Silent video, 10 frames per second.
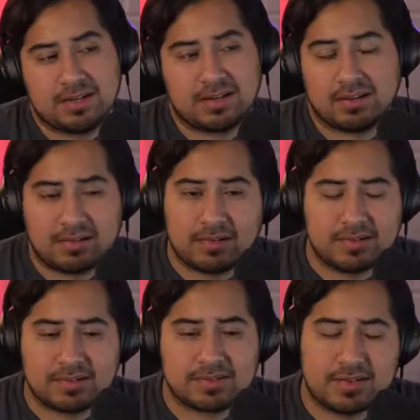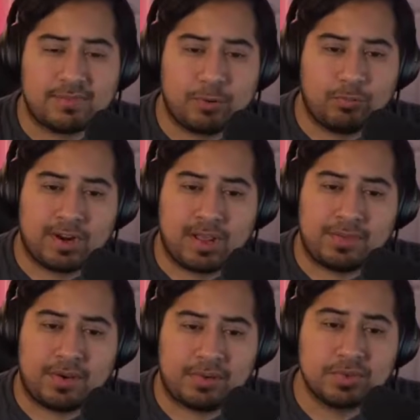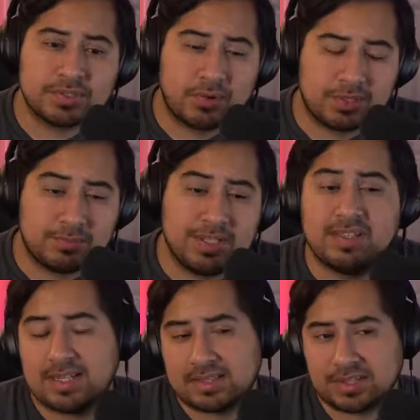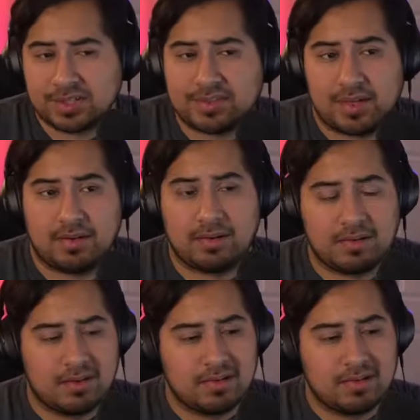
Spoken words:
and it's never what I thought it was going to be, and that's a good thing.